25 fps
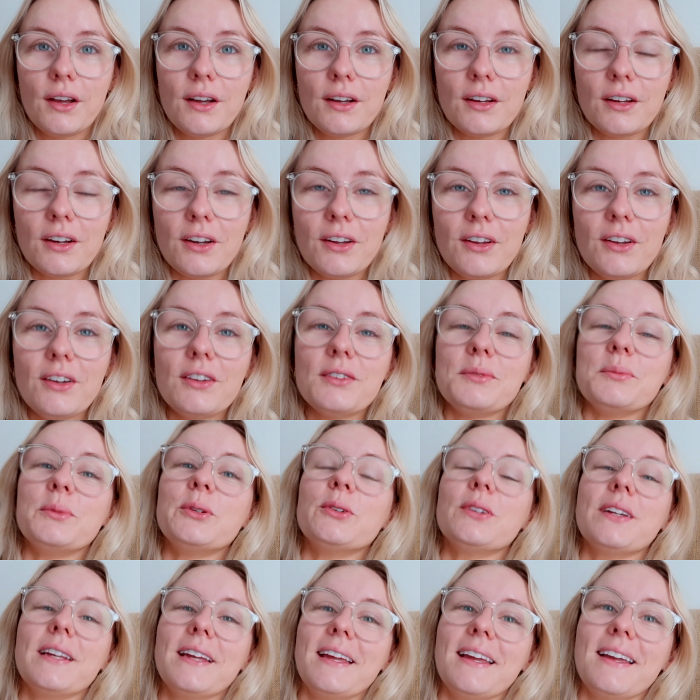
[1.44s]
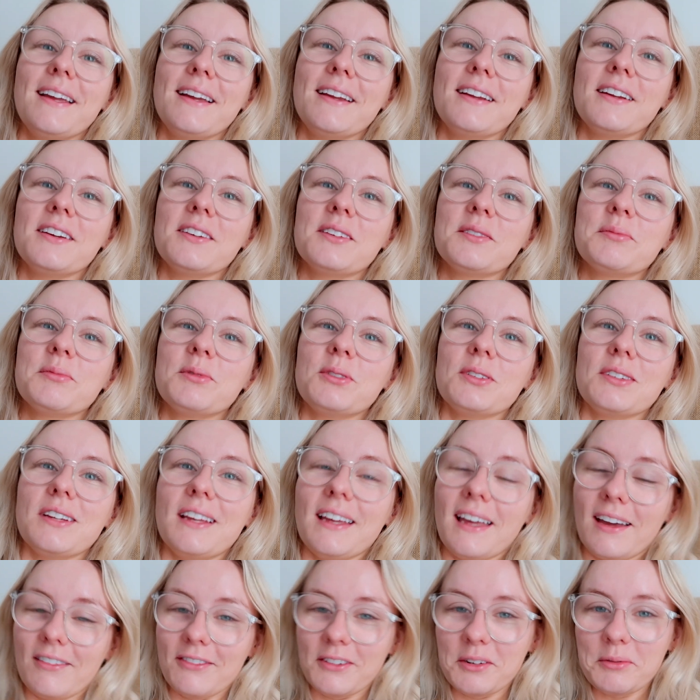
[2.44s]
Good morning
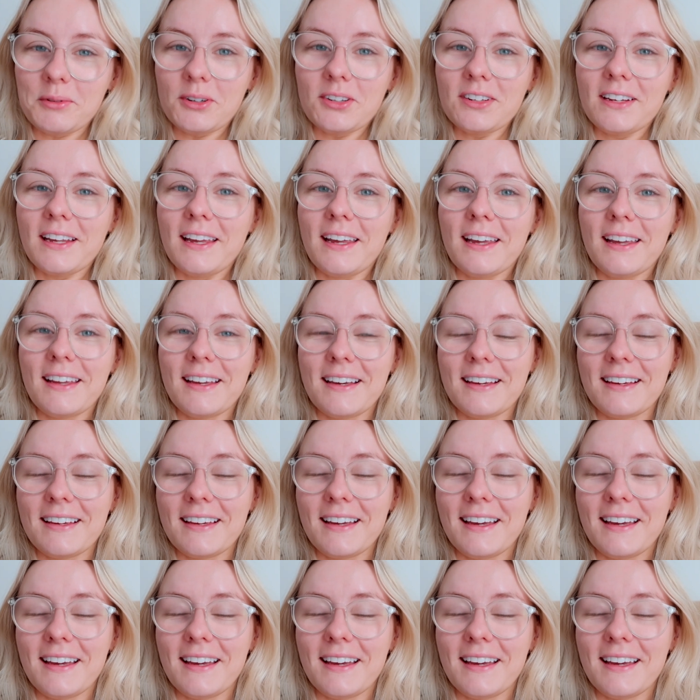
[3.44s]
everybody.